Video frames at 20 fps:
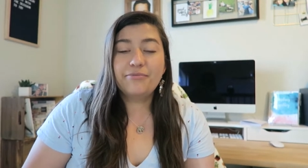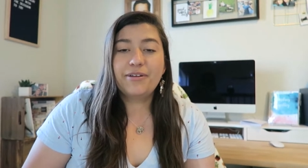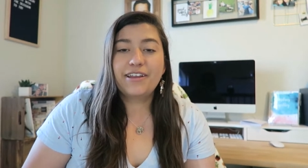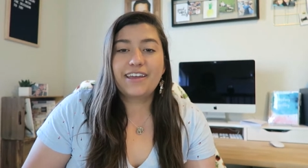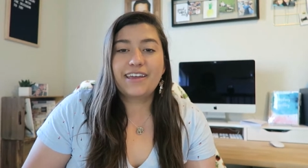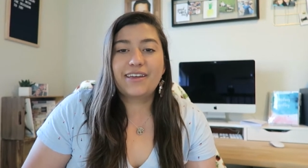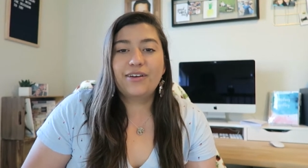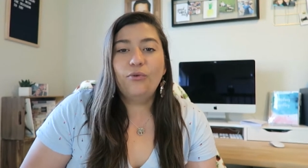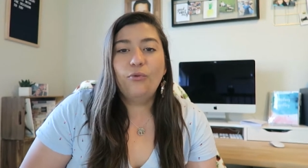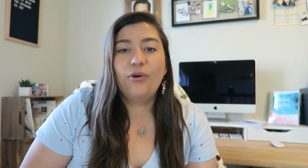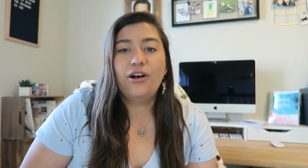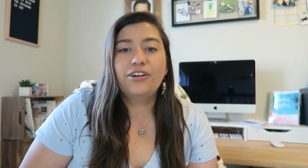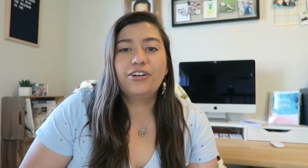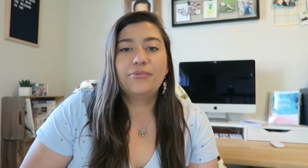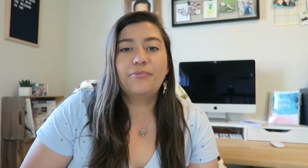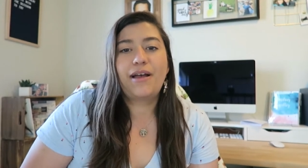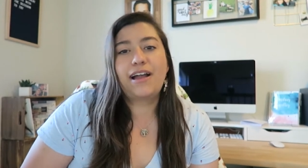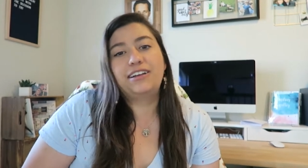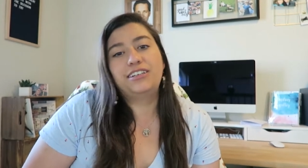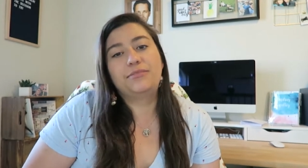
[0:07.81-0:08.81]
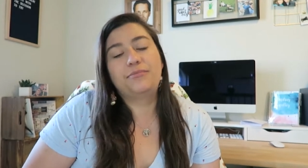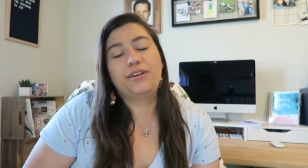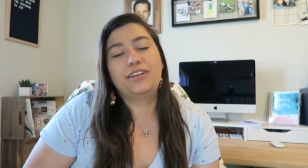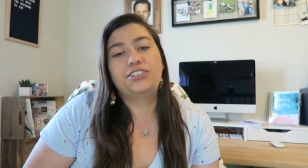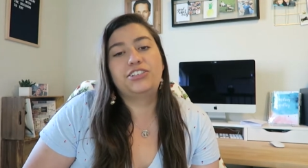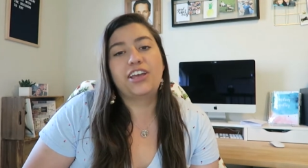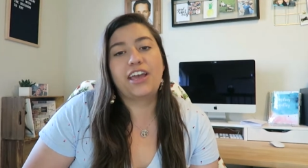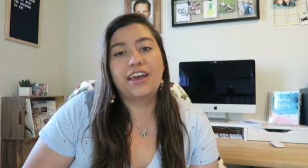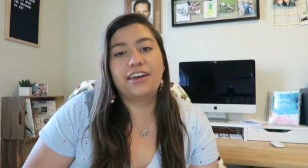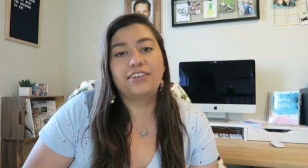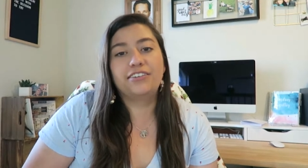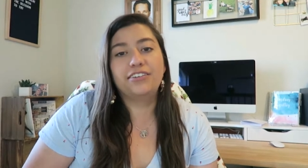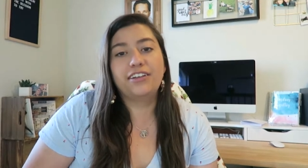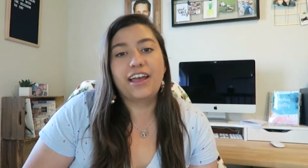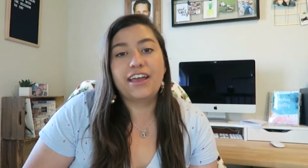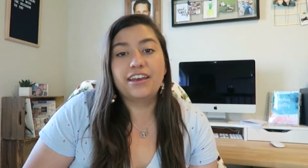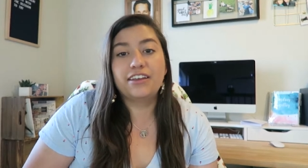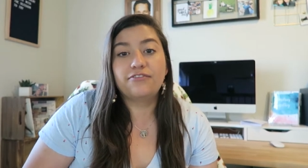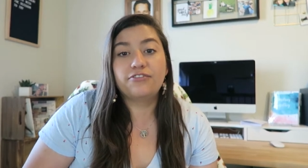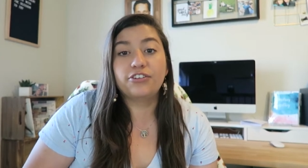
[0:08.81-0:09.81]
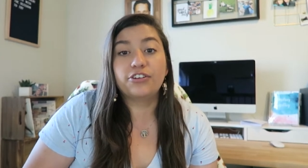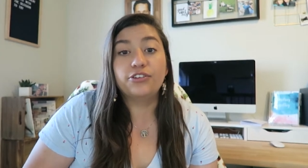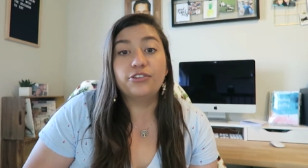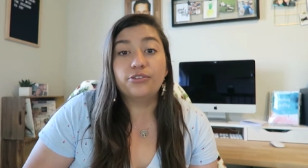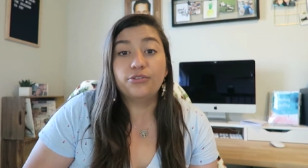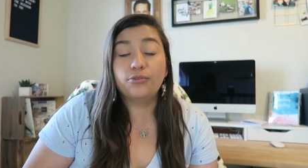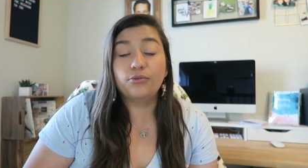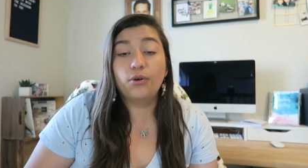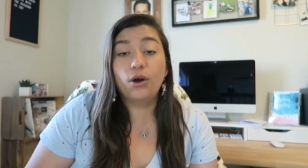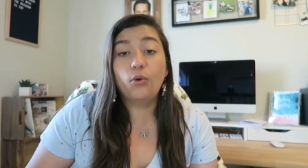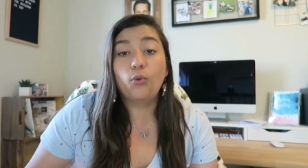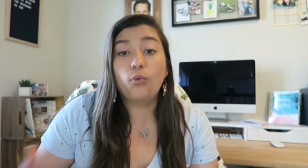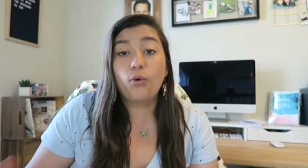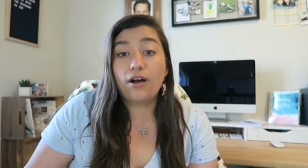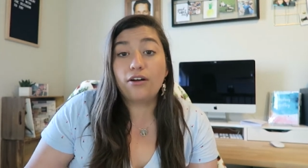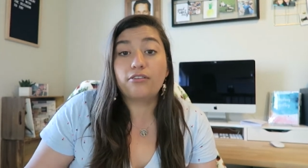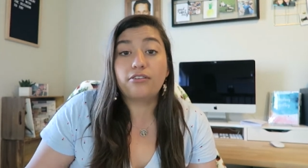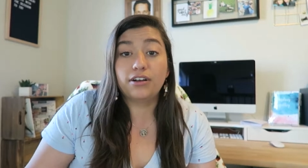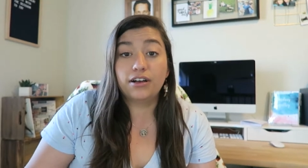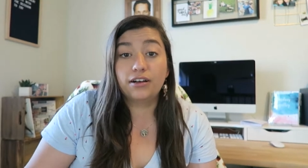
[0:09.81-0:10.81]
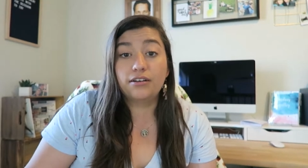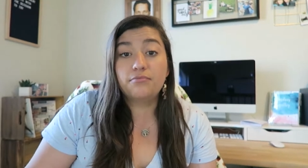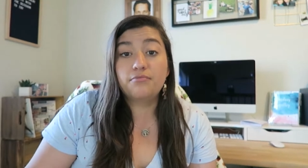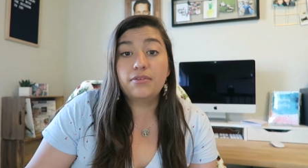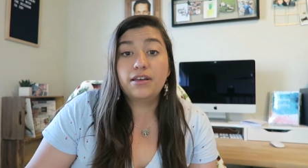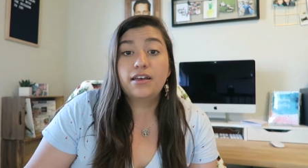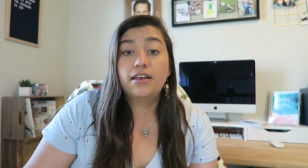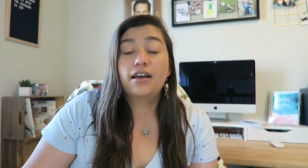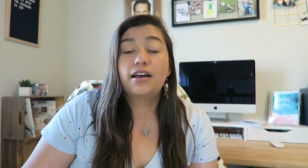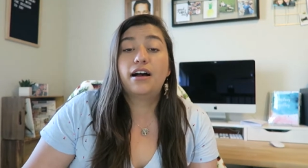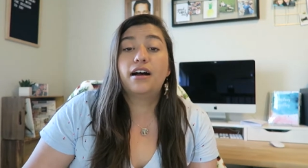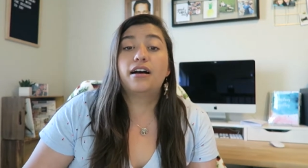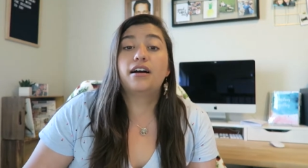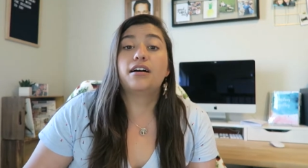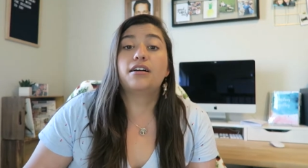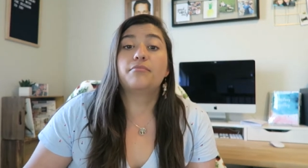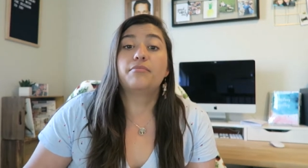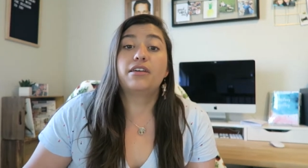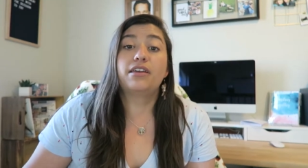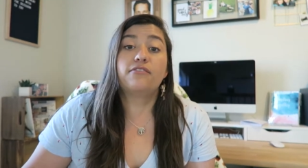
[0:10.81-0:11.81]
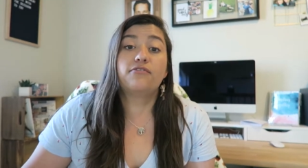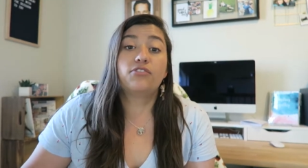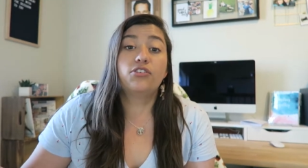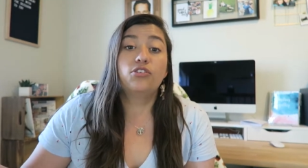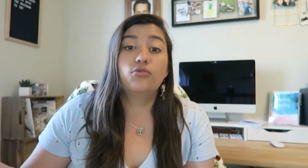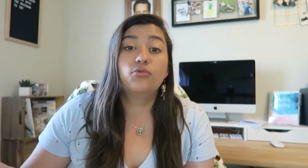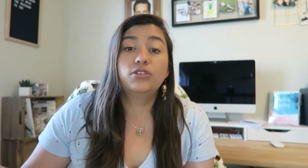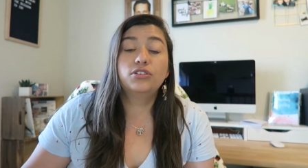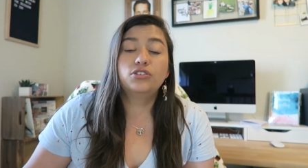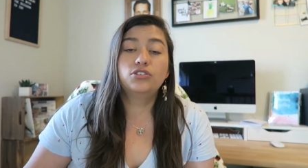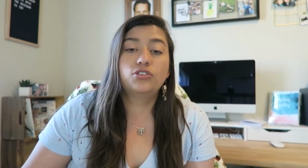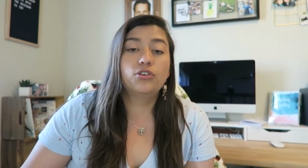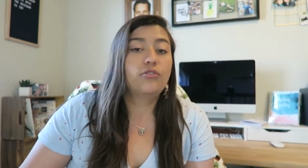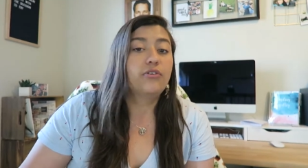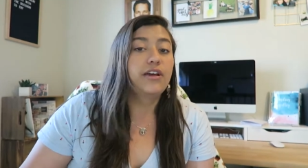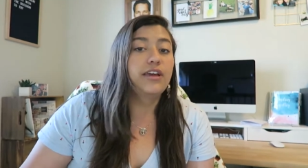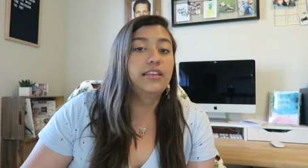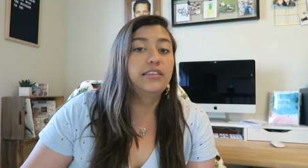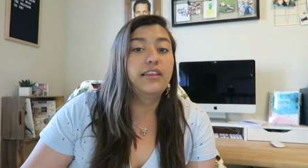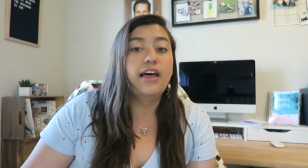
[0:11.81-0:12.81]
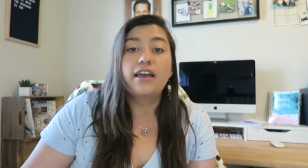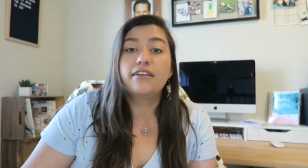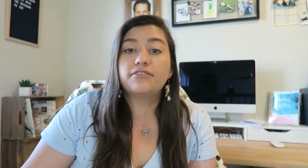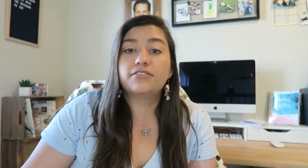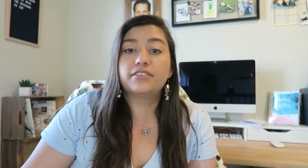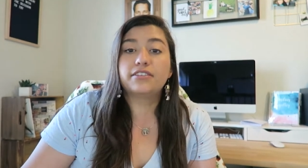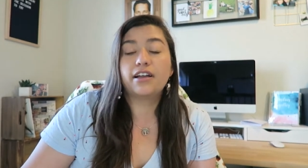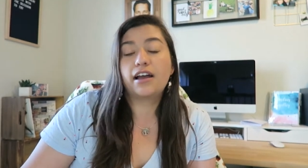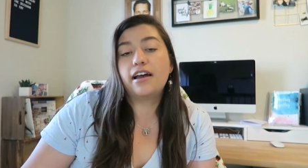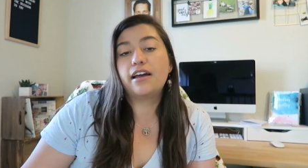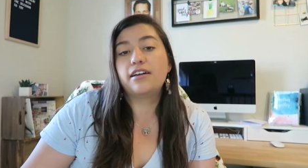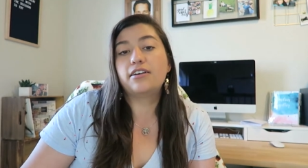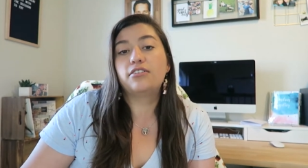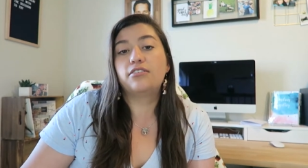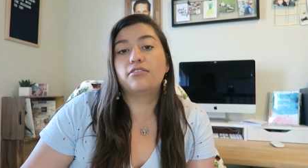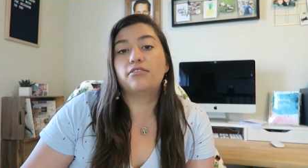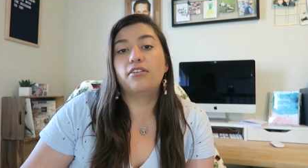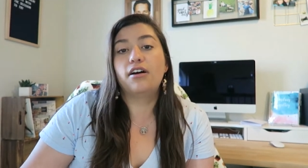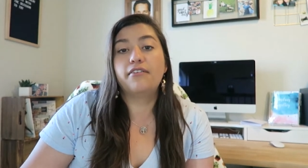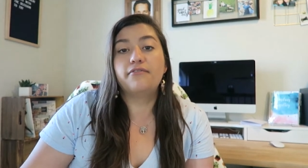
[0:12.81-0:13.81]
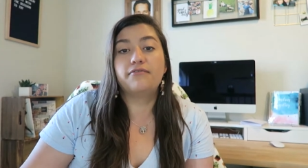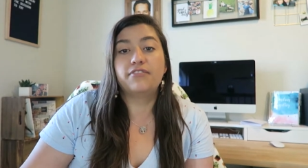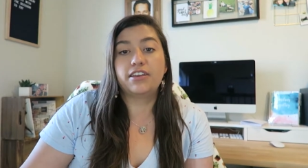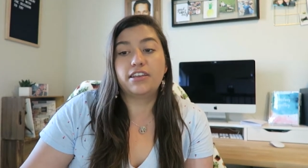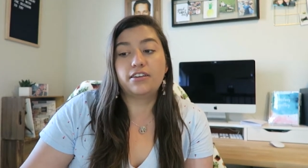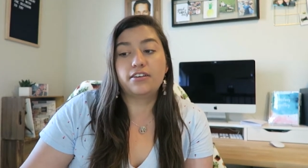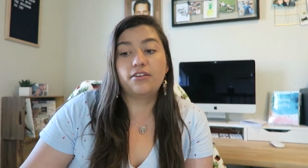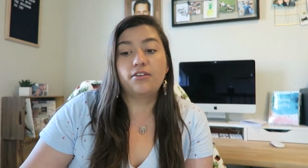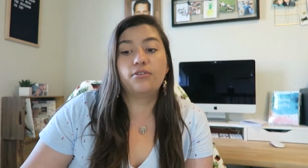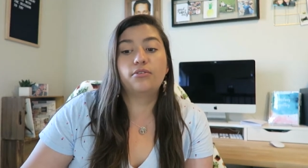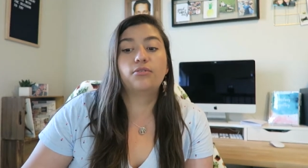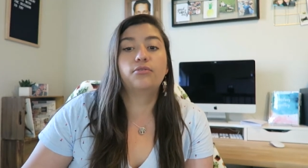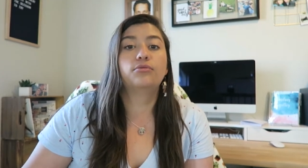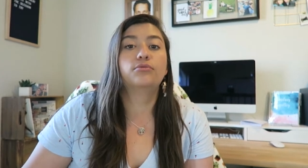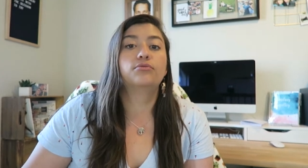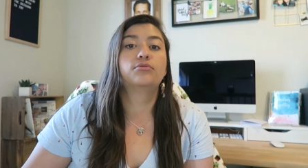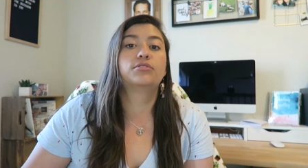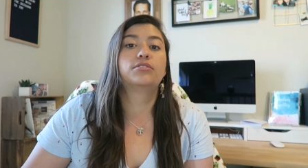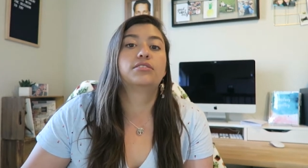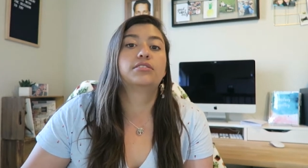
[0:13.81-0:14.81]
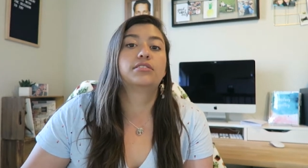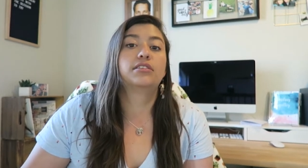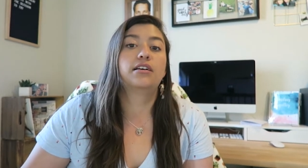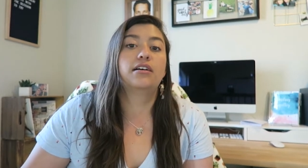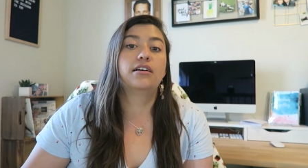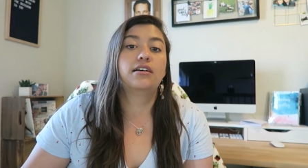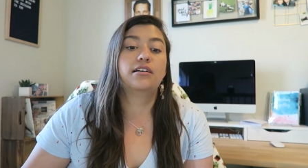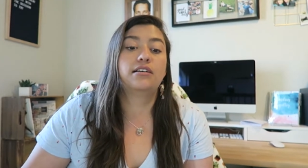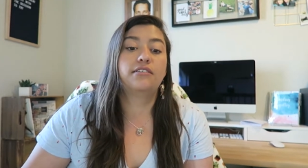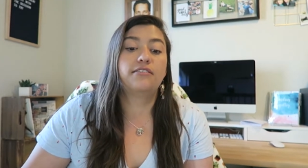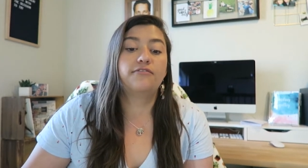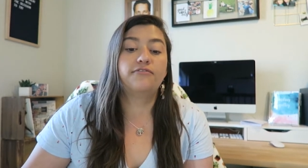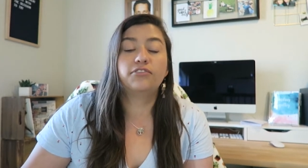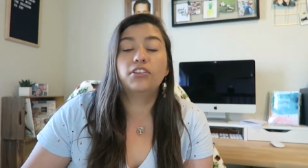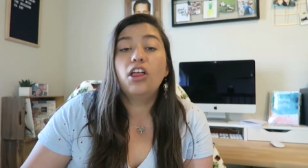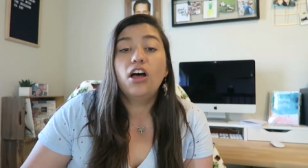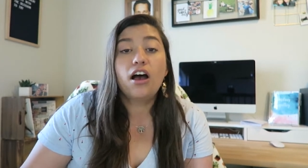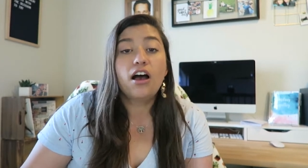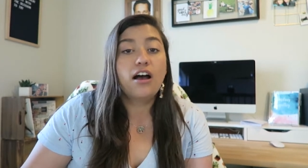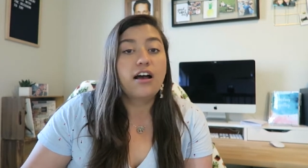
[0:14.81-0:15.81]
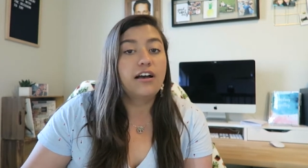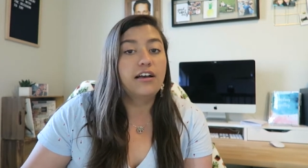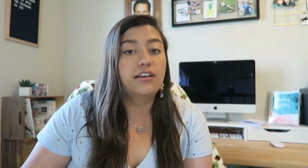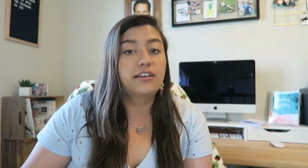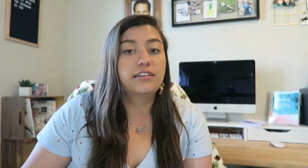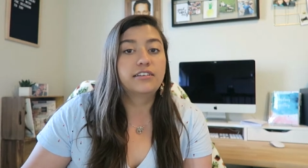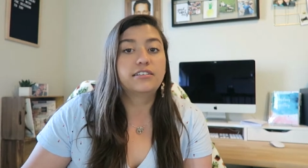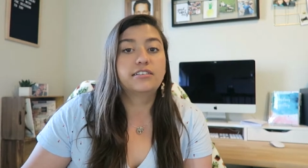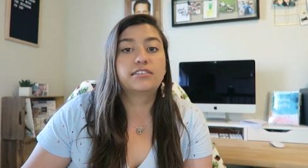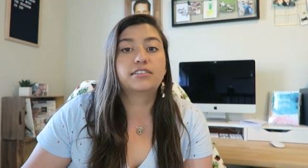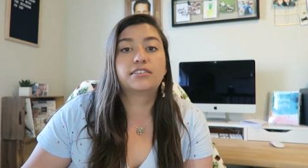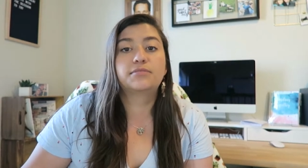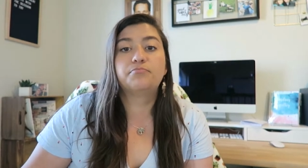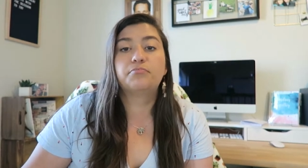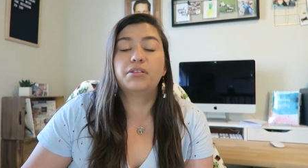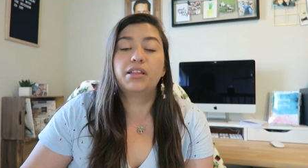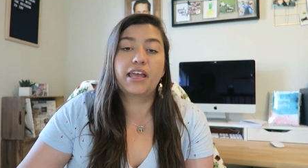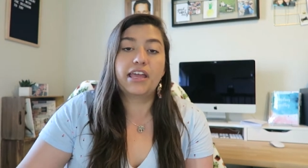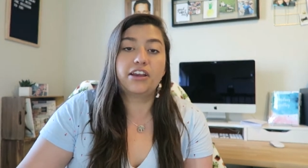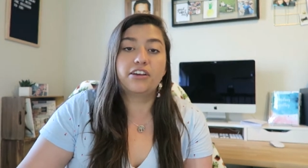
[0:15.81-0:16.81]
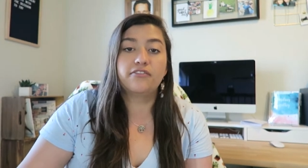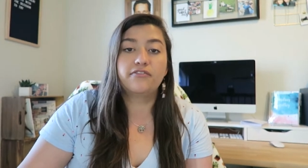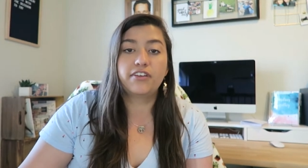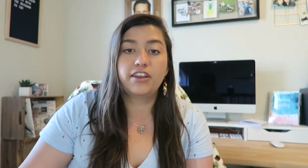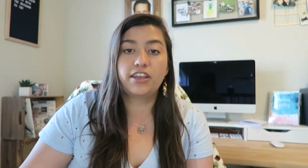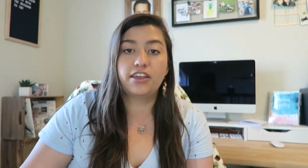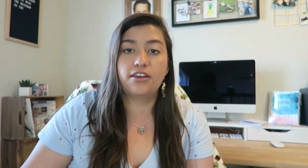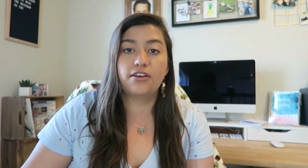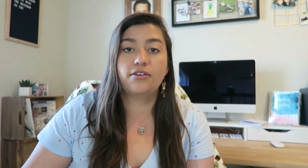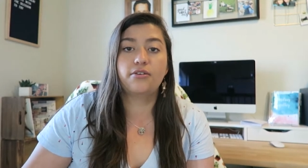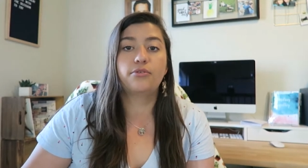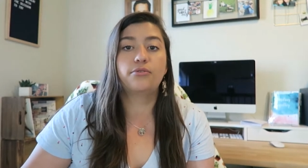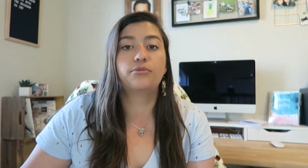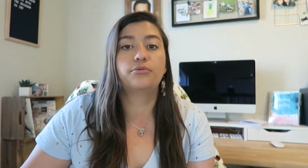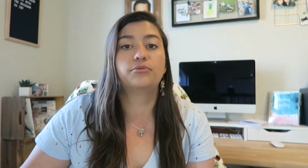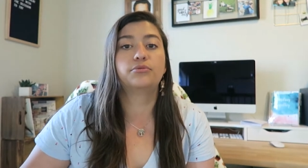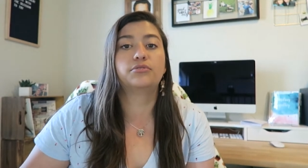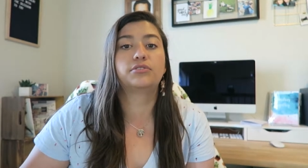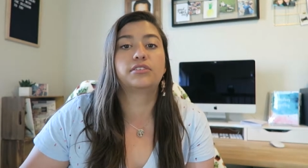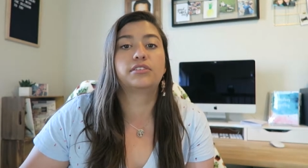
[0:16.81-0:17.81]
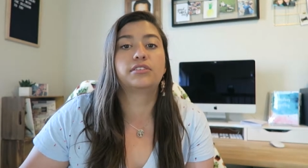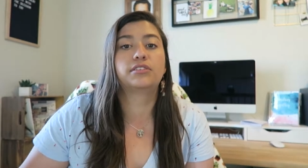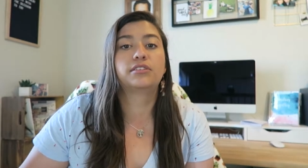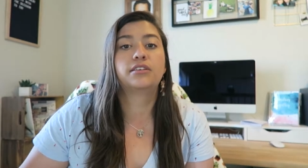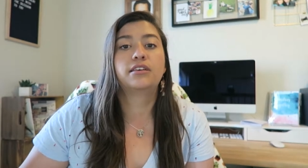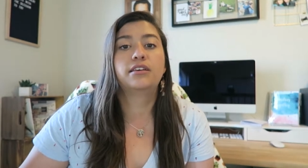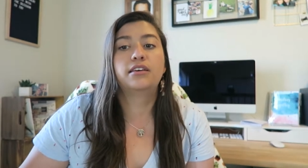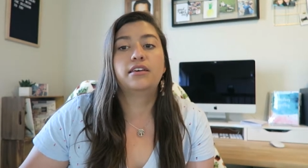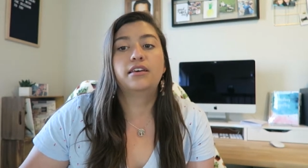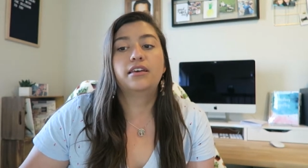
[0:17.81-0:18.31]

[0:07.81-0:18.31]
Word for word: everybody, welcome back to my channel, and if you're new, welcome. Um, if you enjoy lifestyle videos, uh, vlogs, planner videos,